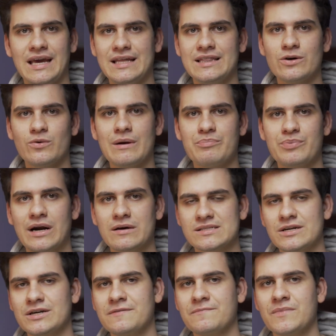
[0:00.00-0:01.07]
in the web
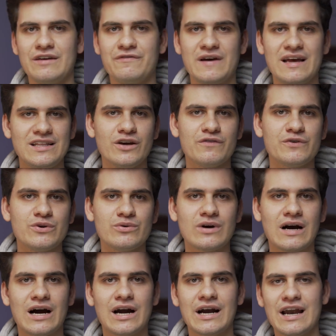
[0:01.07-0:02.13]
browser. If any of
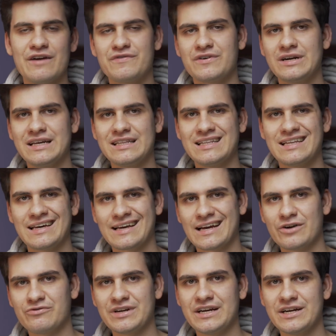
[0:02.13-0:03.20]
you are ever in the
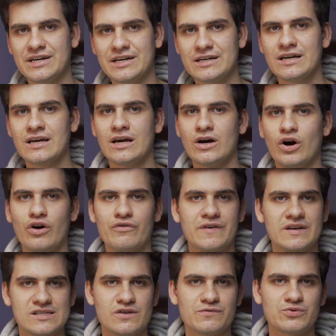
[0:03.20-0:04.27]
career of
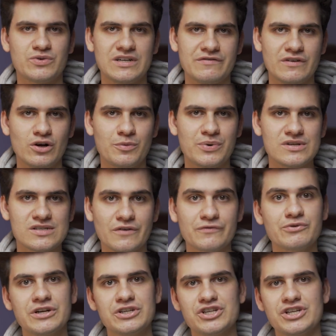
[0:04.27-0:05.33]
a software developer,
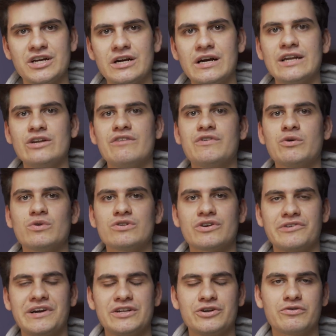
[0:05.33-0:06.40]
software engineer, and you ever want to
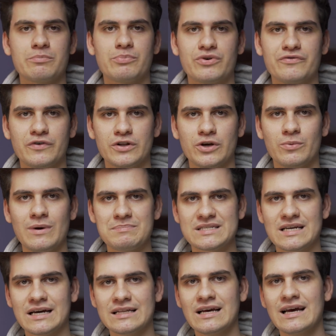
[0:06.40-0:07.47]
create your own portfolio
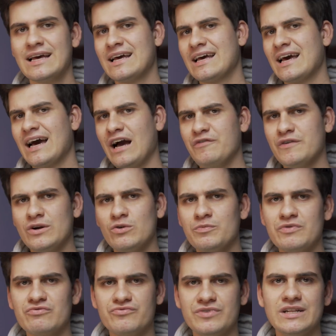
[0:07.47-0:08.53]
website, I thought it
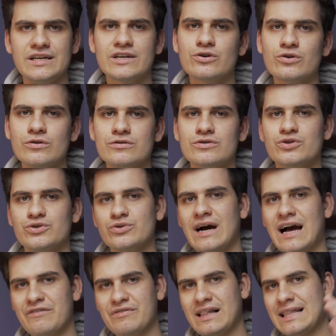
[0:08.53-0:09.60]
would be really cool to
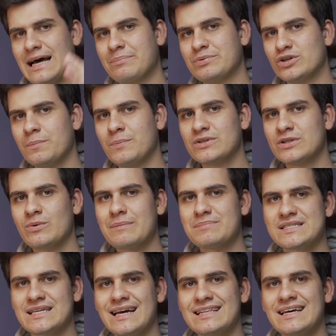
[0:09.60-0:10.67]
have a laptop on the
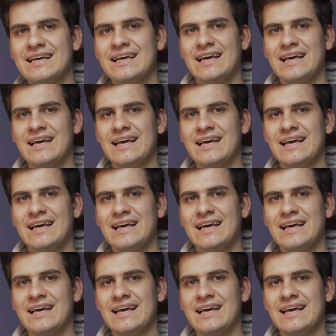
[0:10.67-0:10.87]
website,